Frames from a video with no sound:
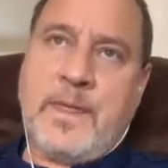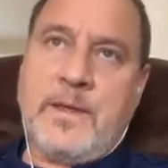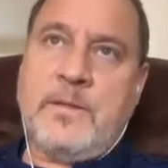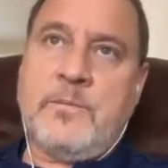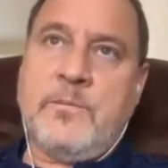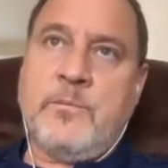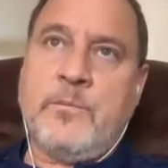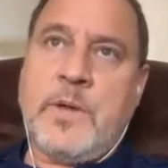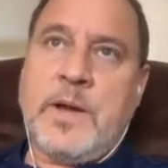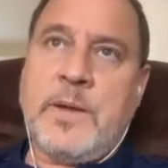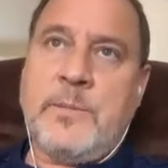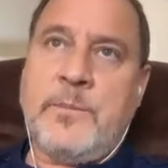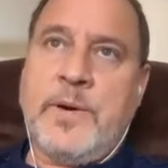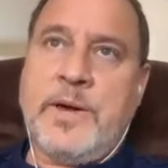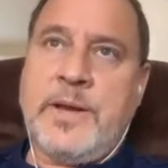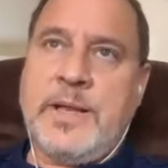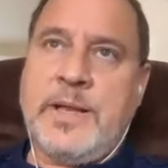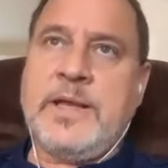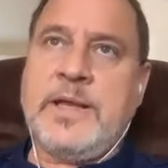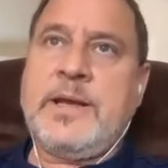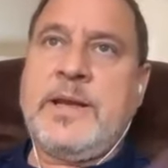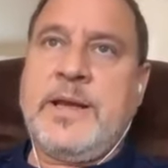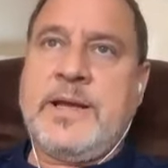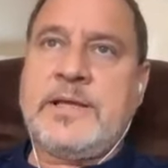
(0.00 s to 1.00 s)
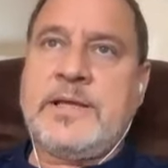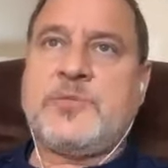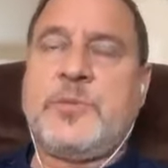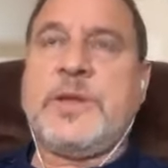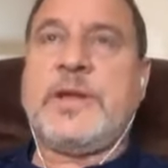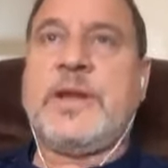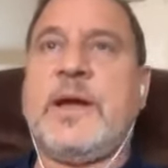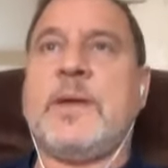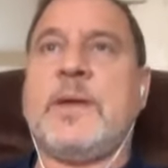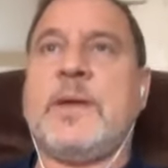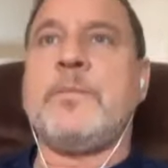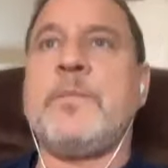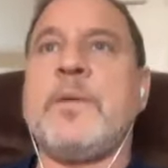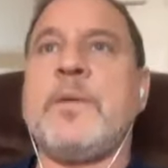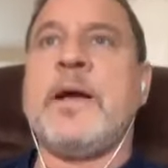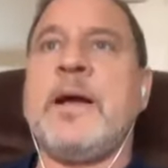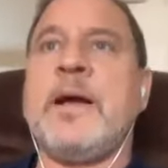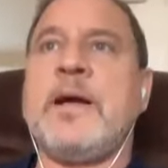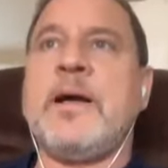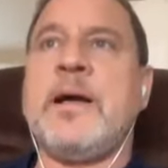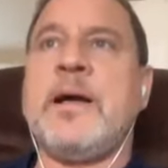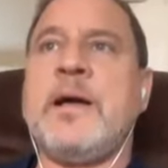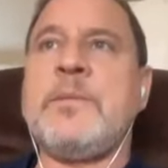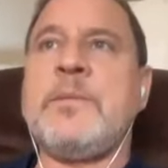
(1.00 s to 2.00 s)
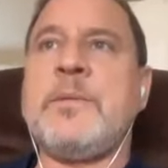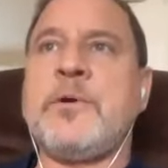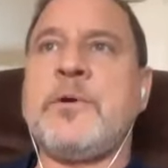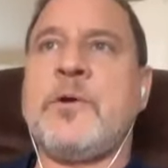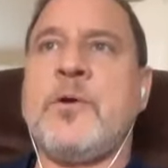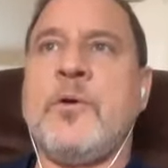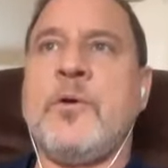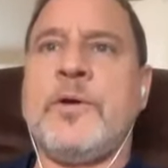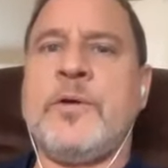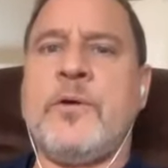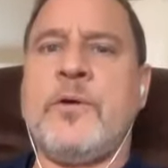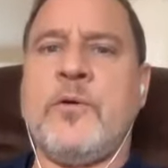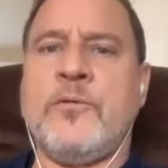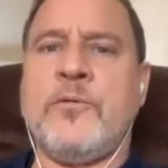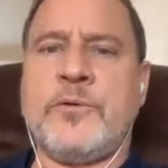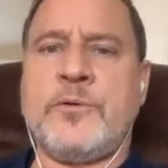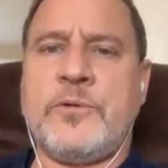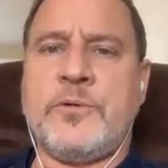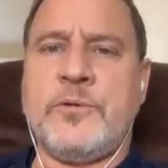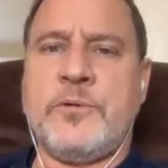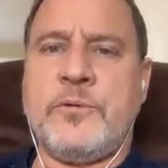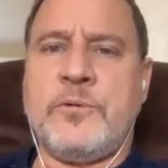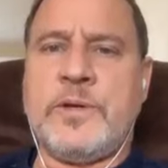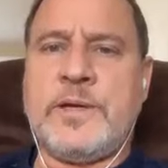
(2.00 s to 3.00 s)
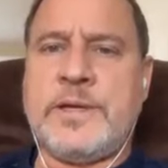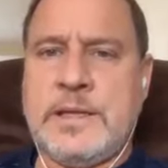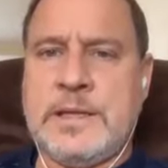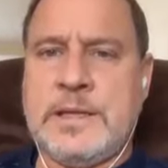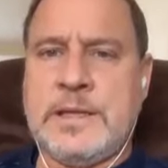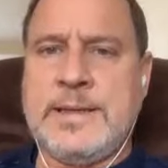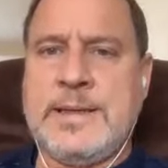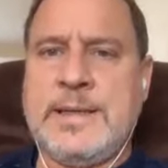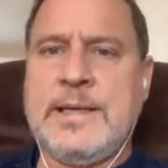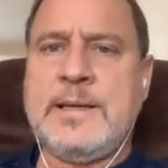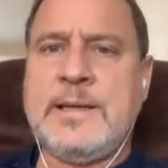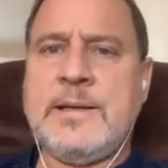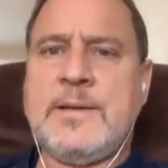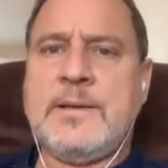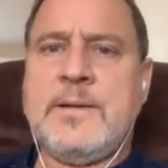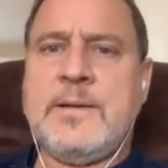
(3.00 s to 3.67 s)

my buddy and i split up uh, i remember going over to italy